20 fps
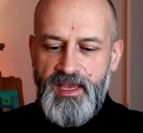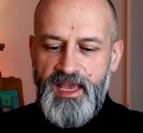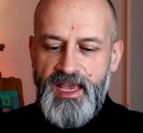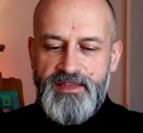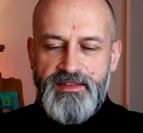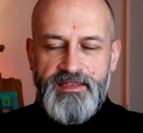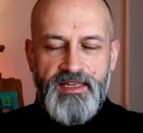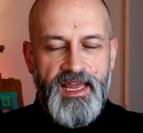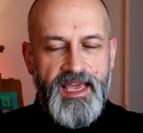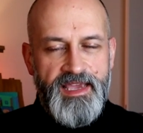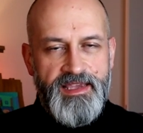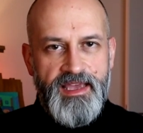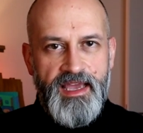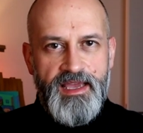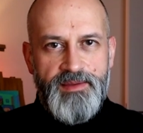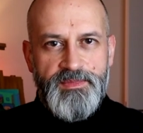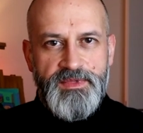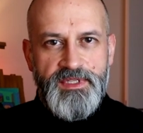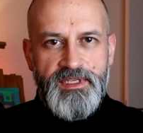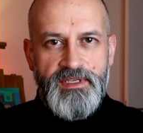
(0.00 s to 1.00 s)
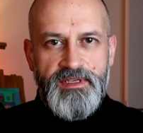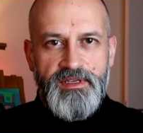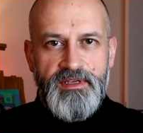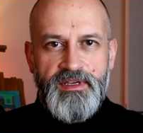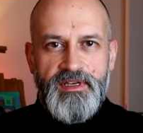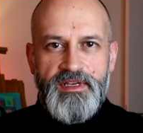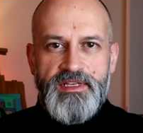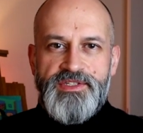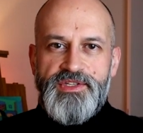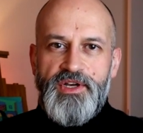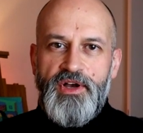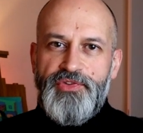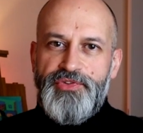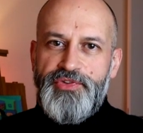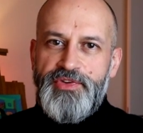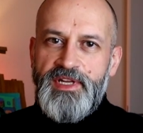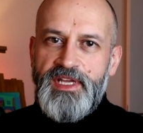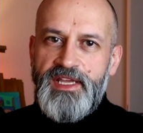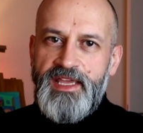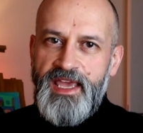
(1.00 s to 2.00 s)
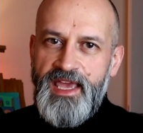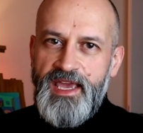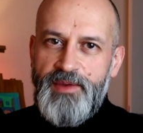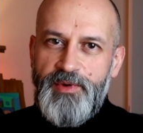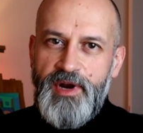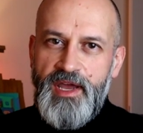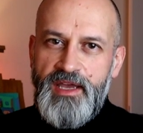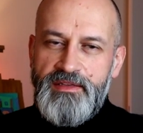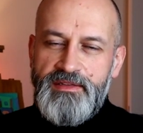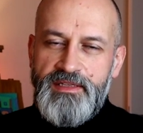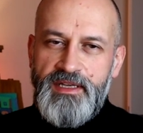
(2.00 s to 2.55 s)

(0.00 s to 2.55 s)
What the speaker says: And the Leica M-D is also the camera